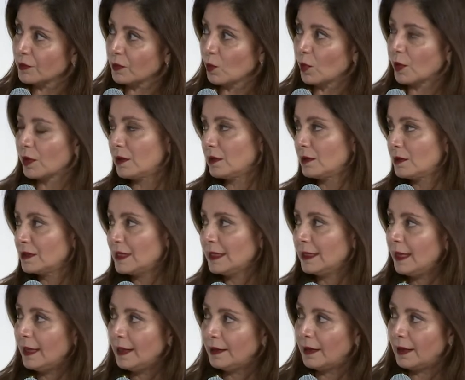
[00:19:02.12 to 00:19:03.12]
world
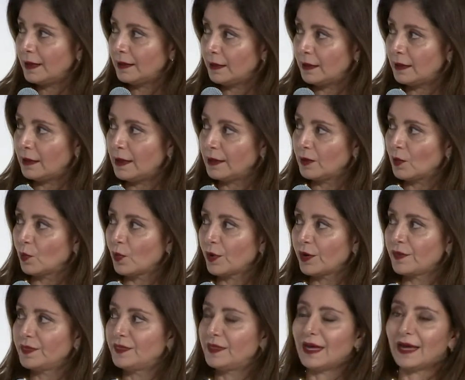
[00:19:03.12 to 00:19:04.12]
and a
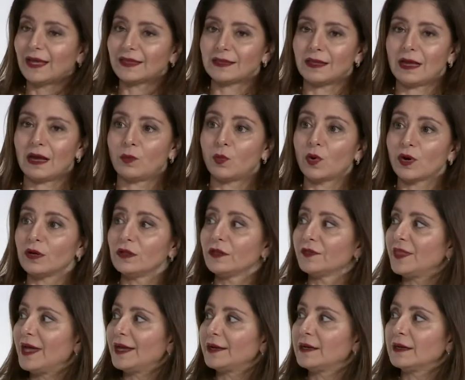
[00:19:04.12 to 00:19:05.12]
world
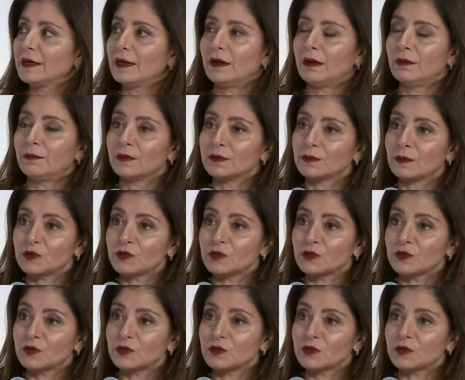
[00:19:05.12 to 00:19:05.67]
that